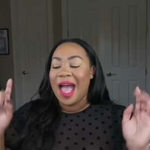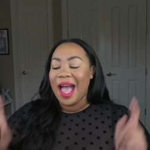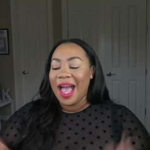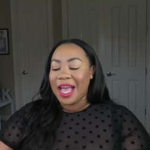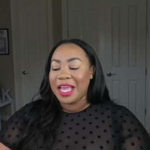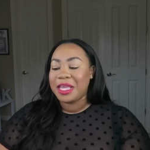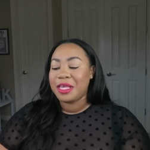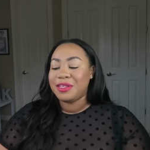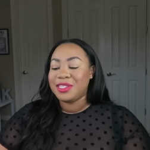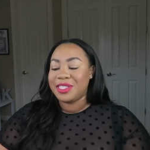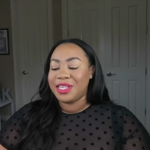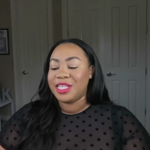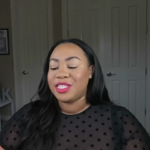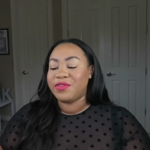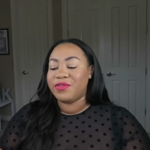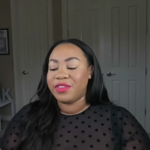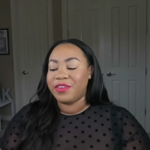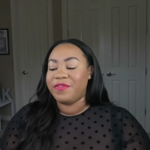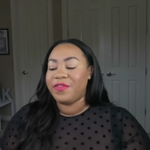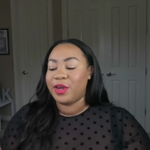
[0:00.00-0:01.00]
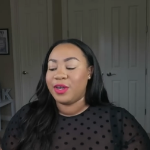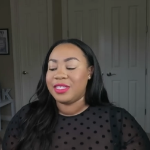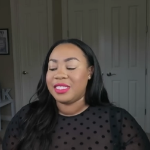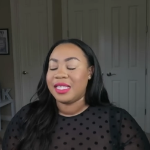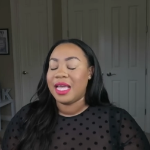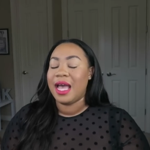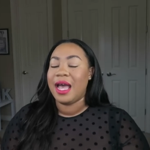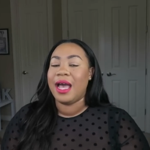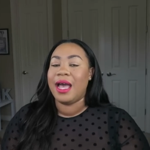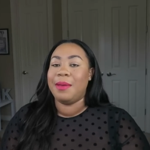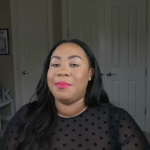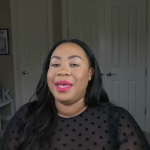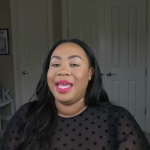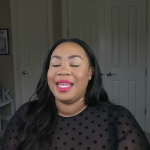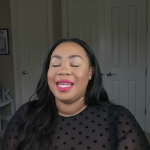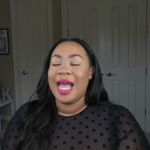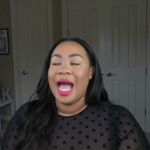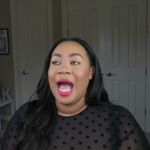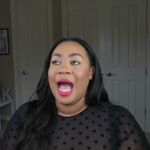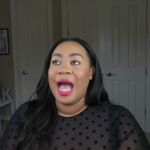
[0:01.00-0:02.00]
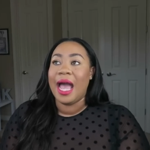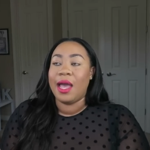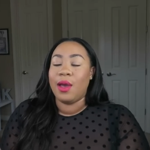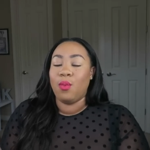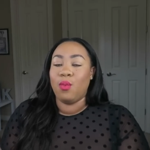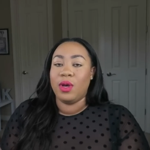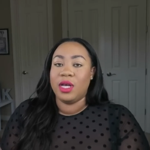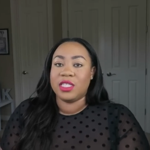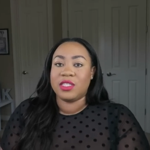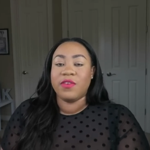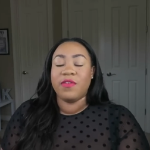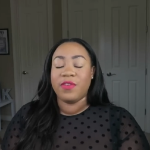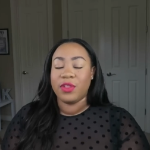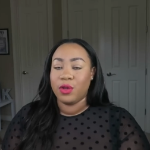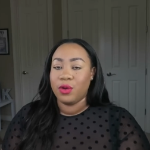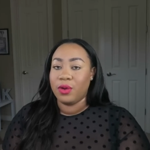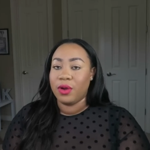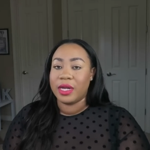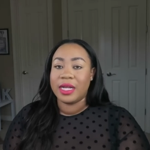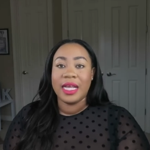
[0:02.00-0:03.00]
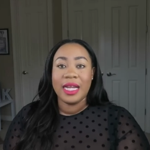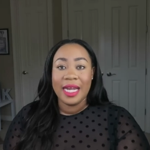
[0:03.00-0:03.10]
I used these for the first time, and I was floored.